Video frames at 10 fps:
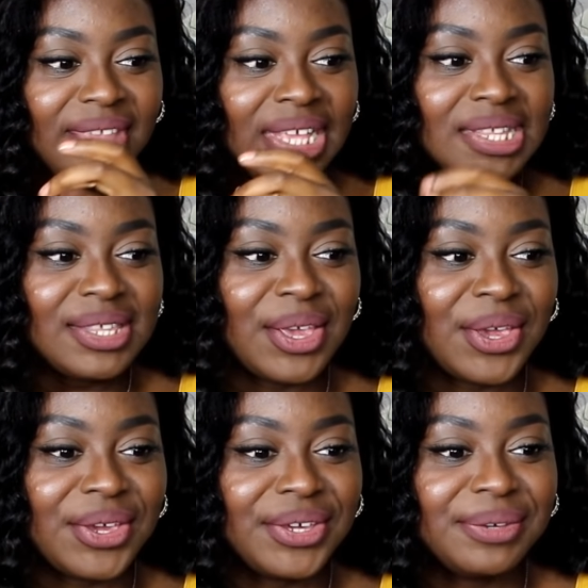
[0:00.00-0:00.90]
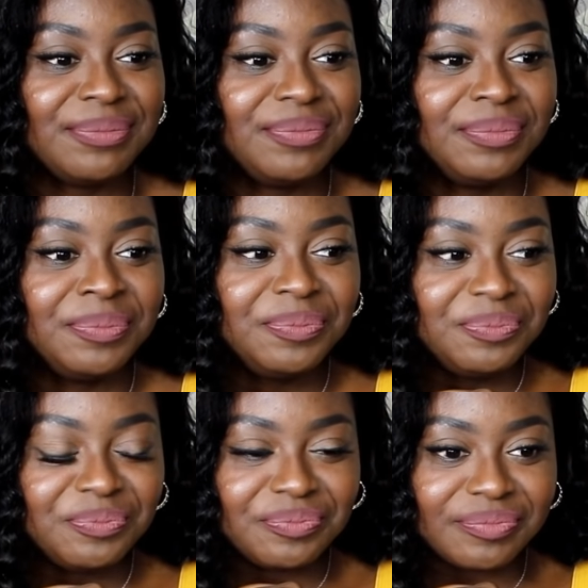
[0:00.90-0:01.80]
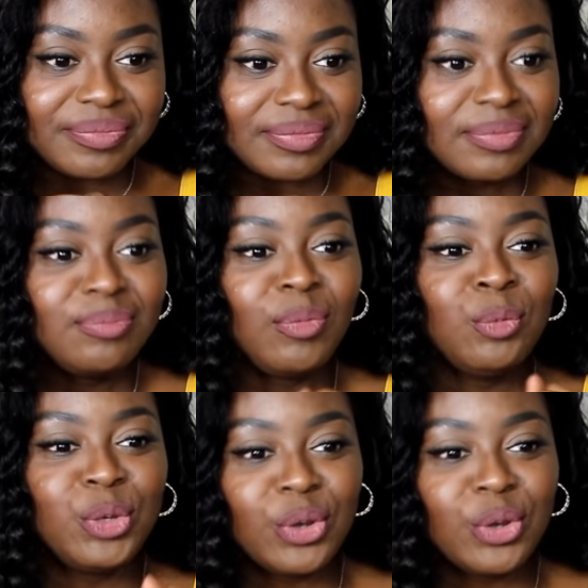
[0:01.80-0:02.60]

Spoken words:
So we